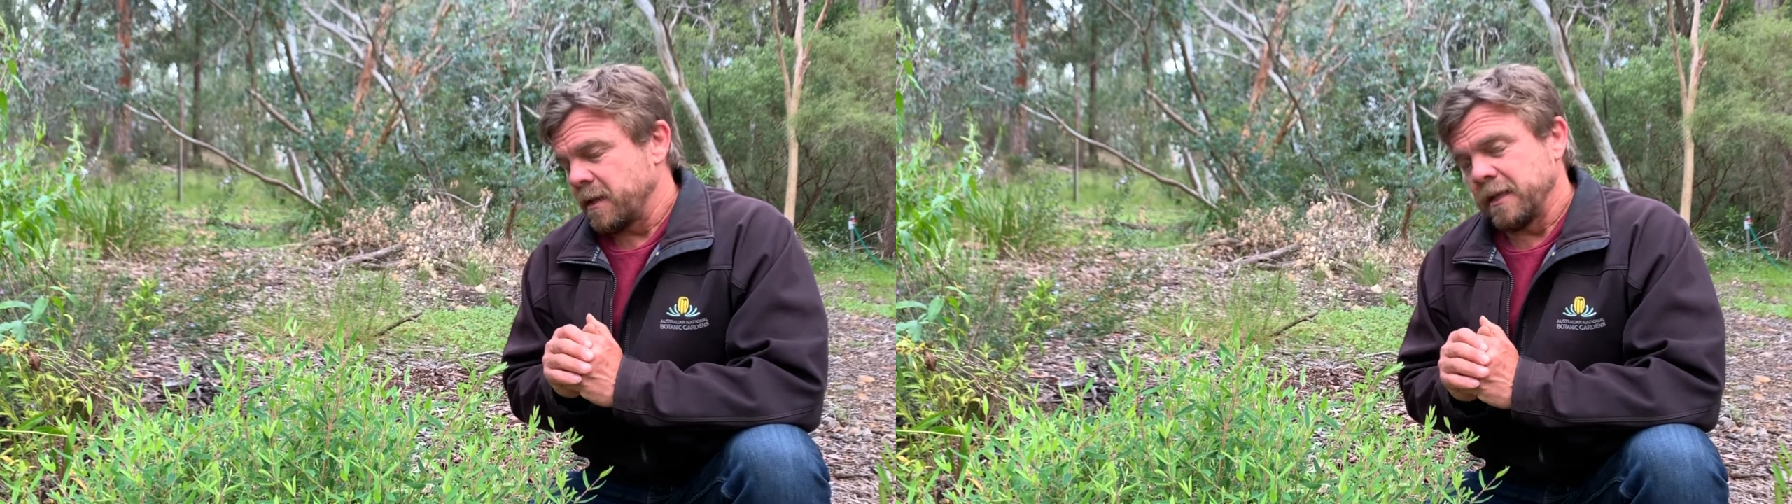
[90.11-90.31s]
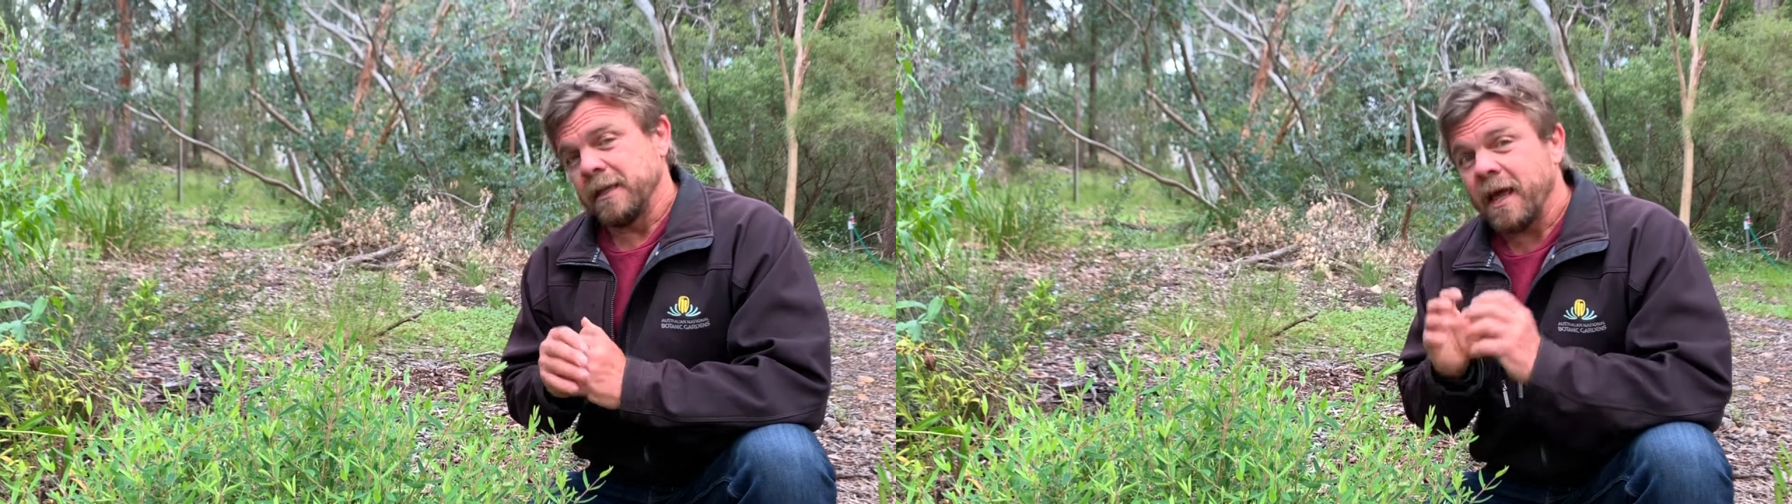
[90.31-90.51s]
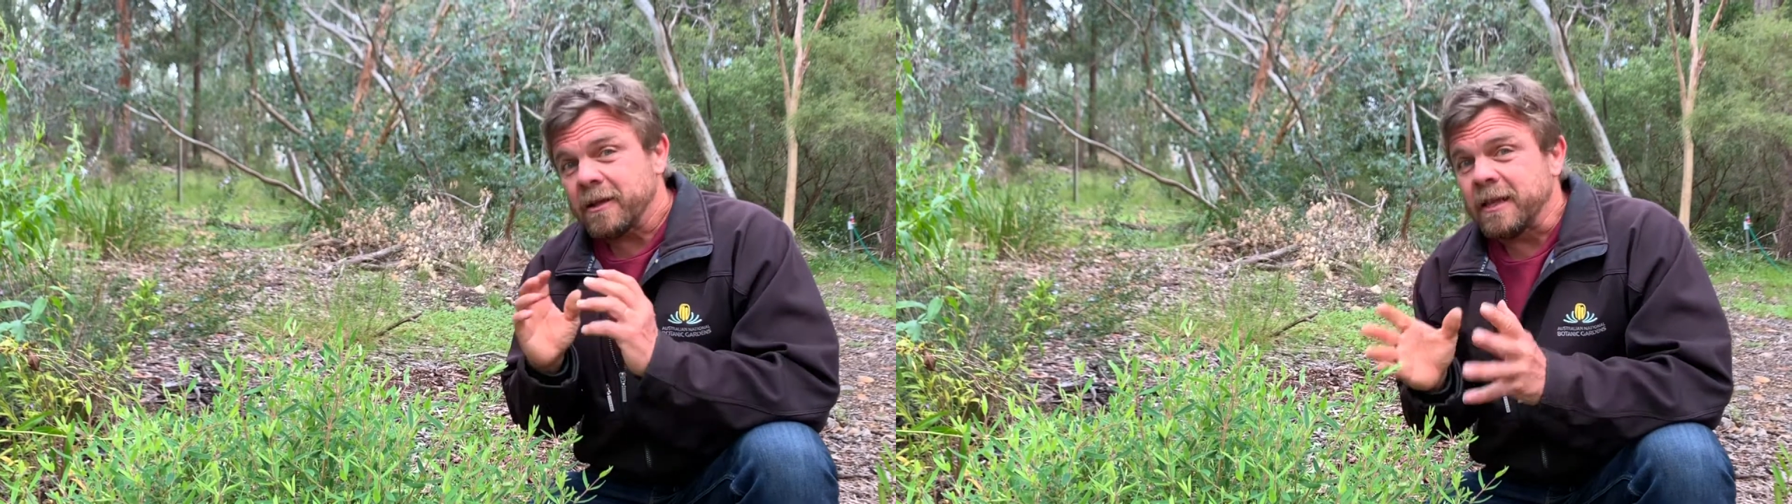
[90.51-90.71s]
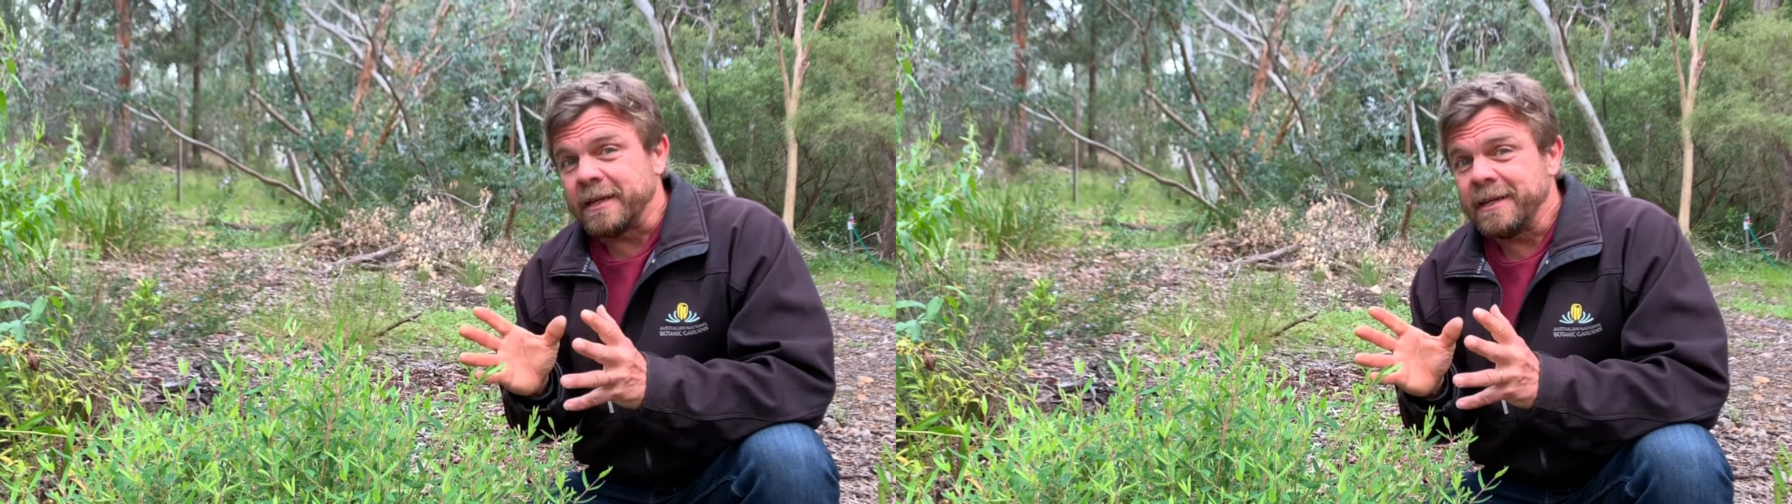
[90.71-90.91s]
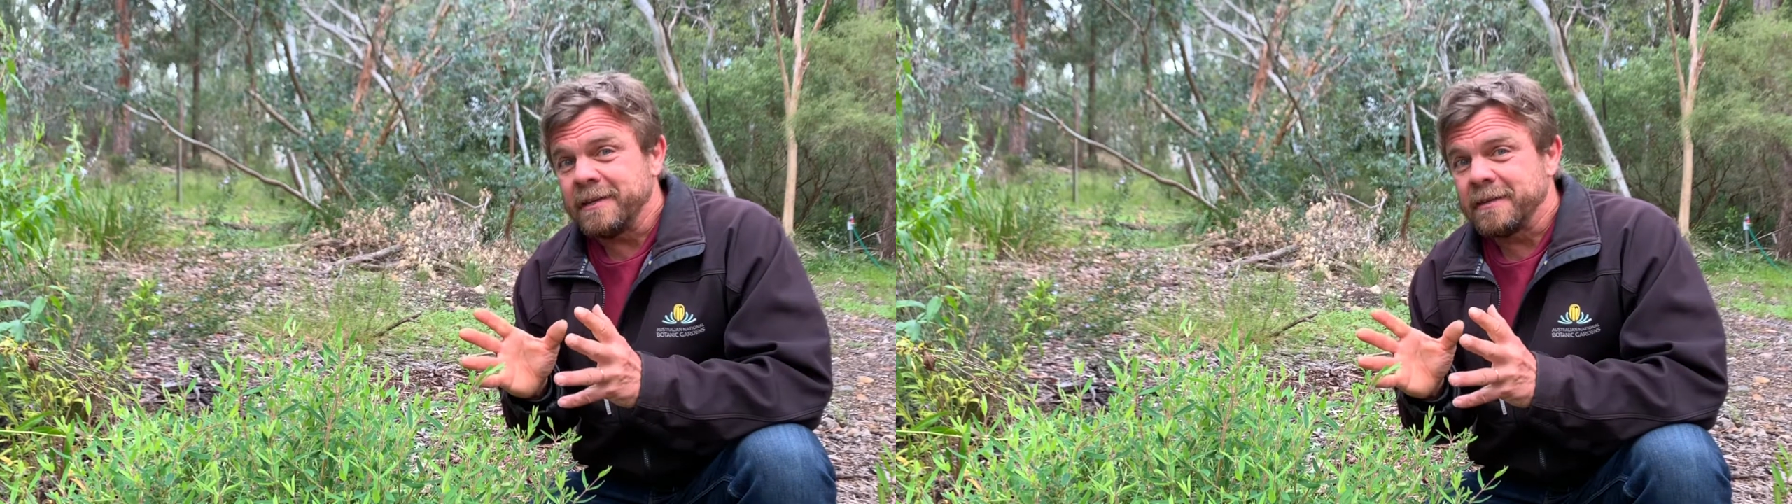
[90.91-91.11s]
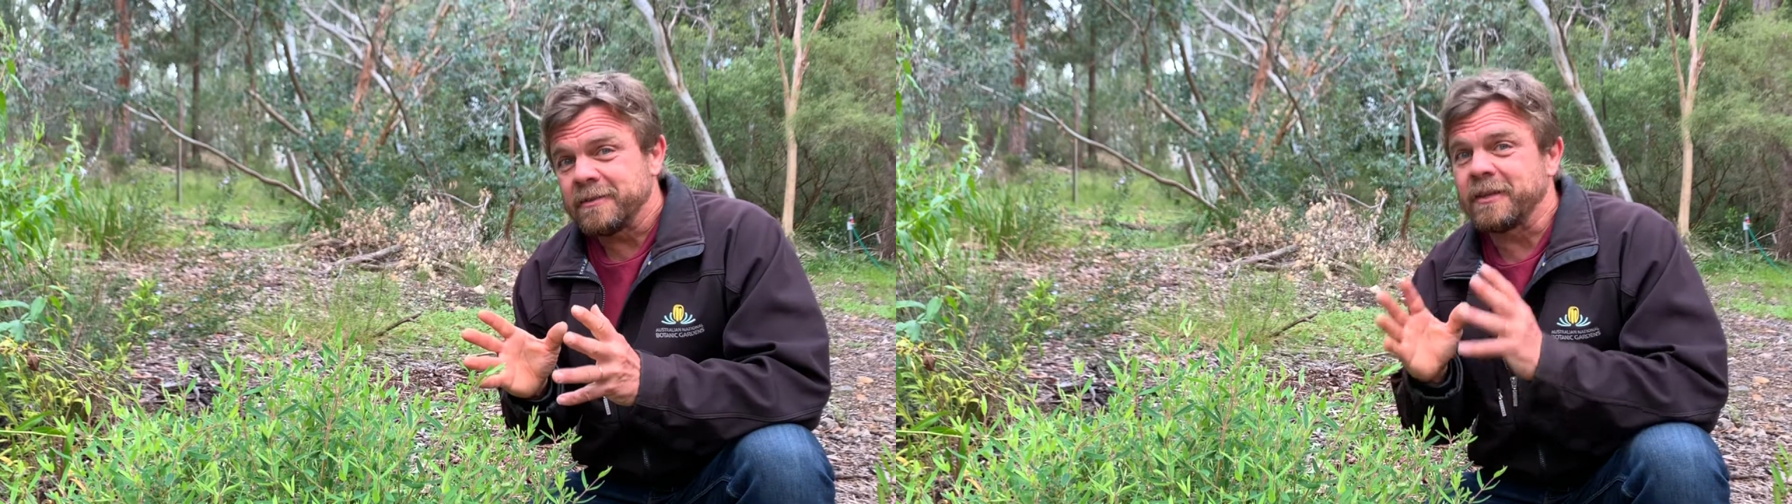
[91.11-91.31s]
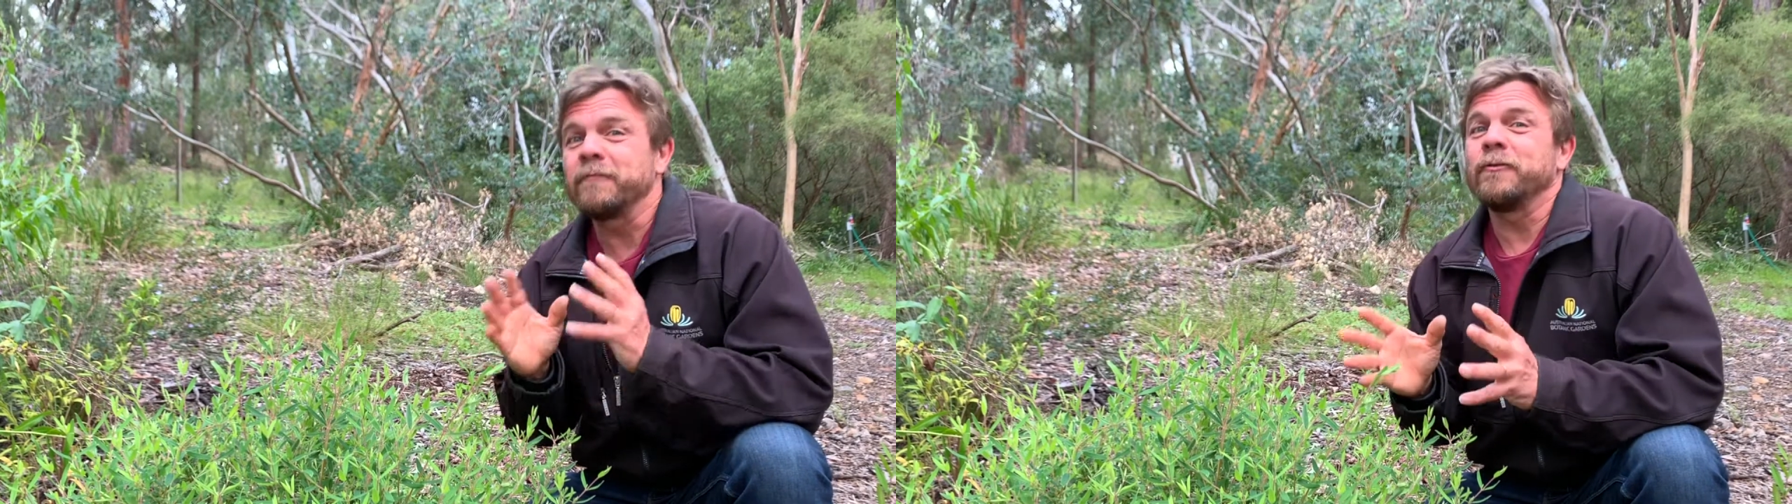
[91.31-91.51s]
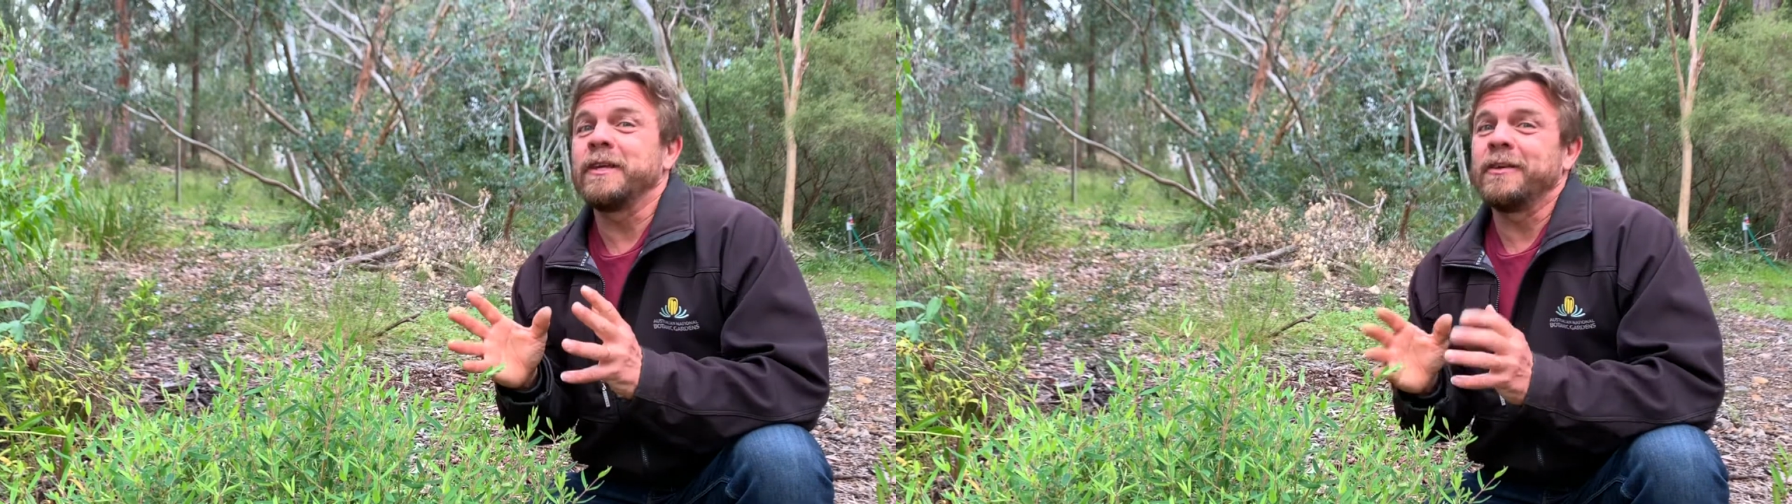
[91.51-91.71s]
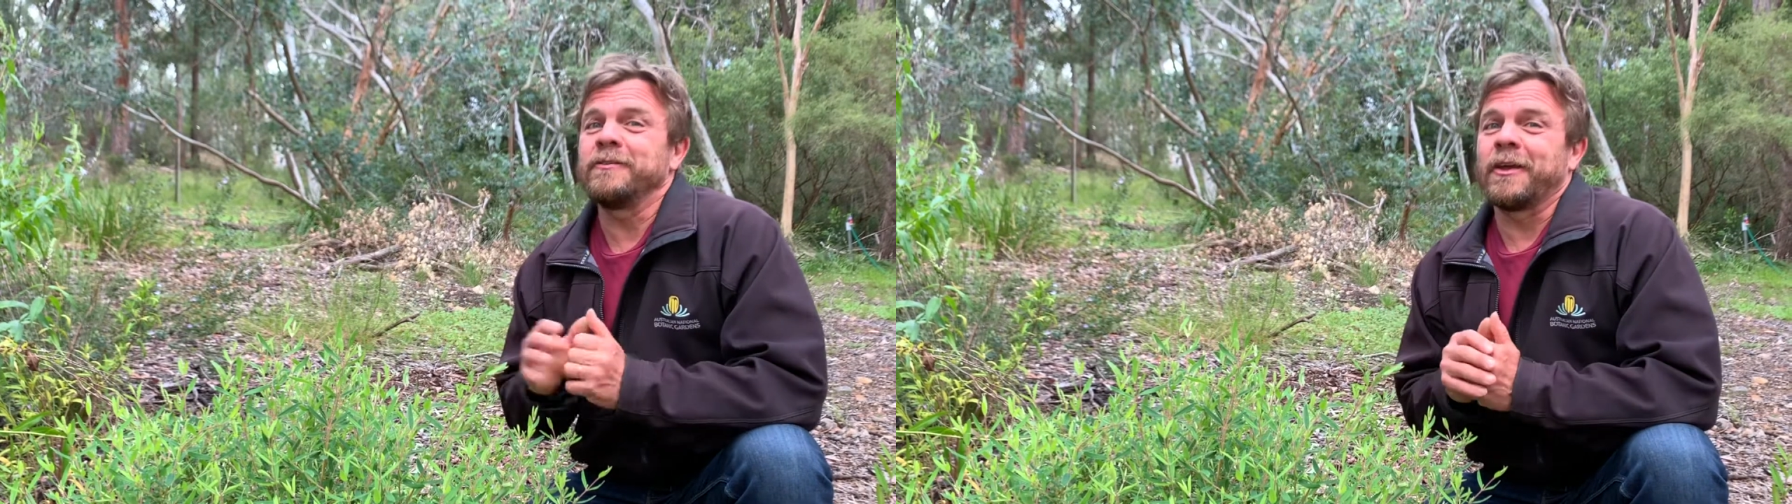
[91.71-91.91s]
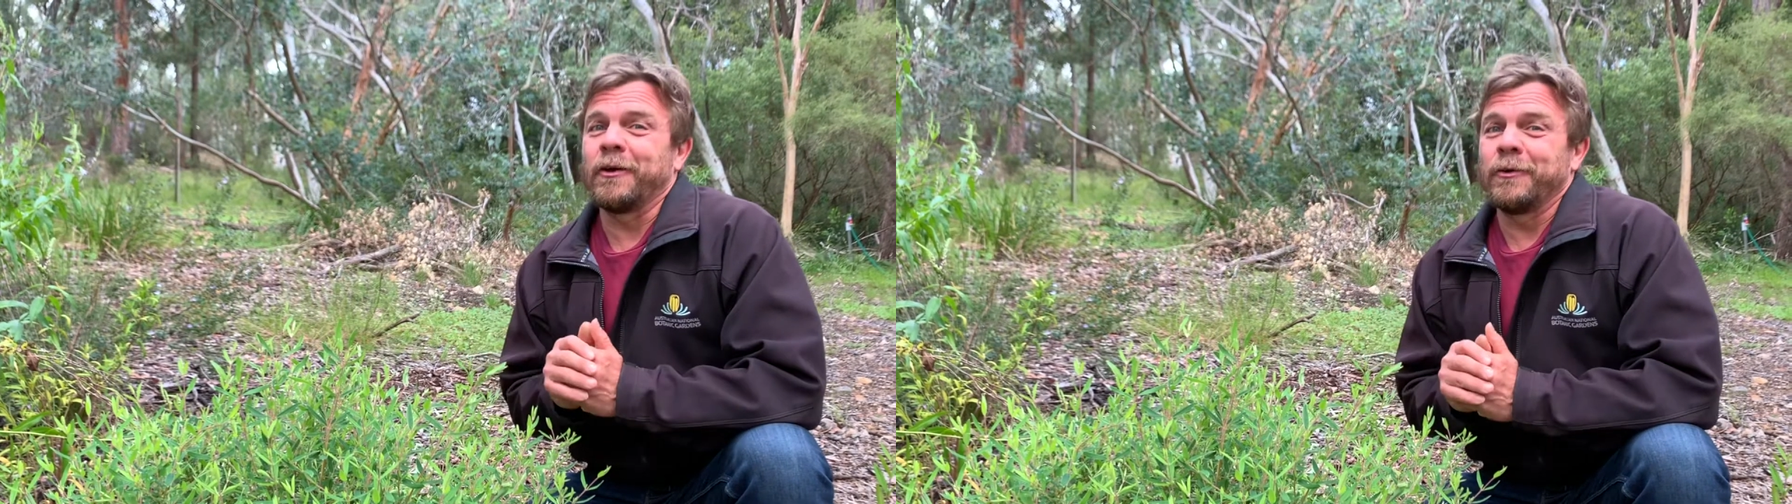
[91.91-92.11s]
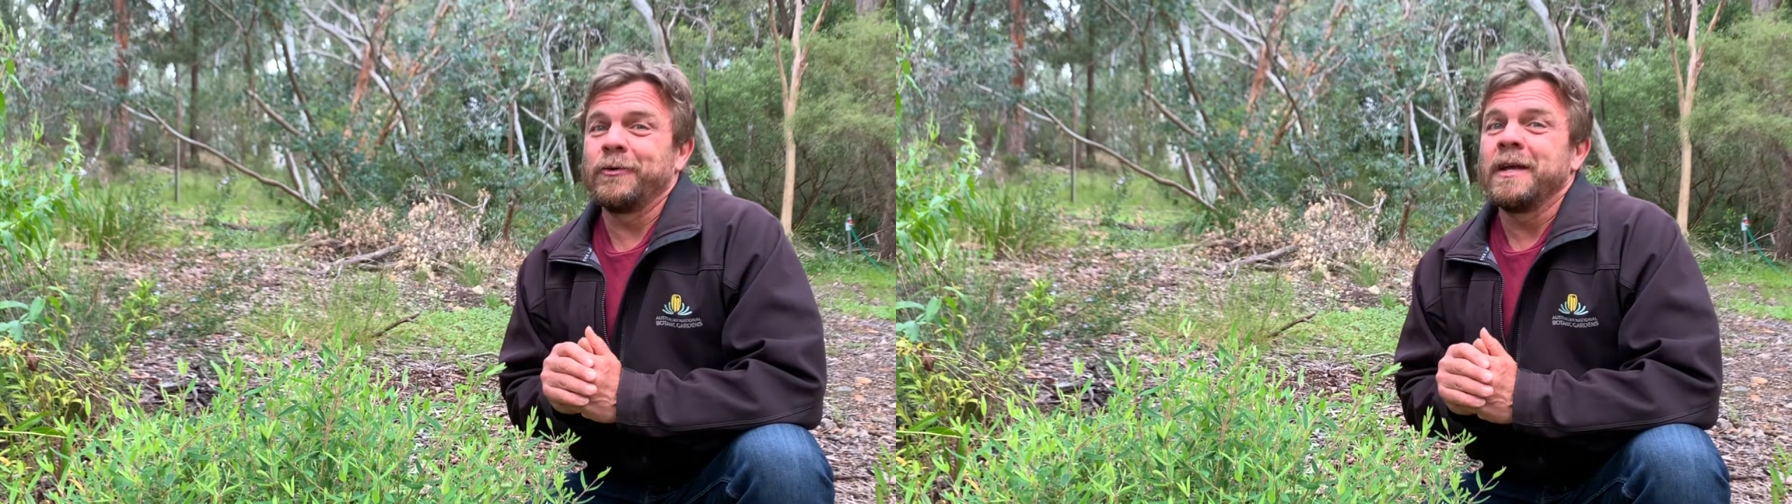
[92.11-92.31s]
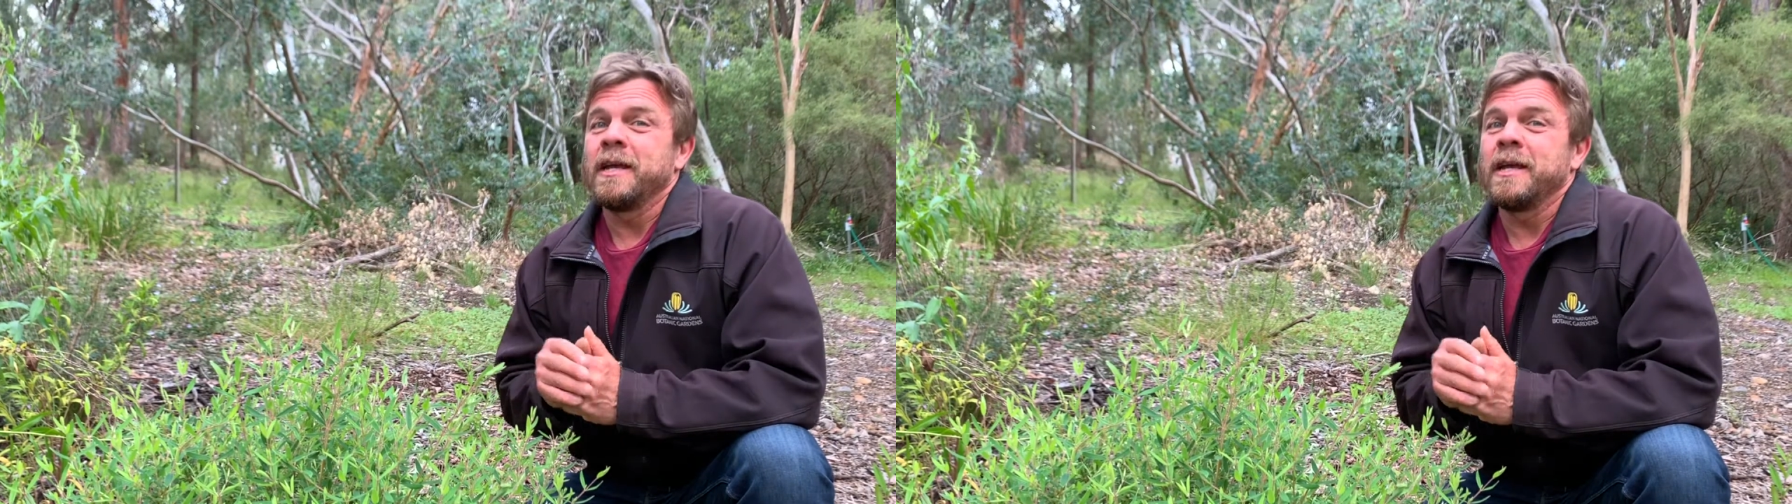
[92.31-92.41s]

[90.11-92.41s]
Luckily, several years ago,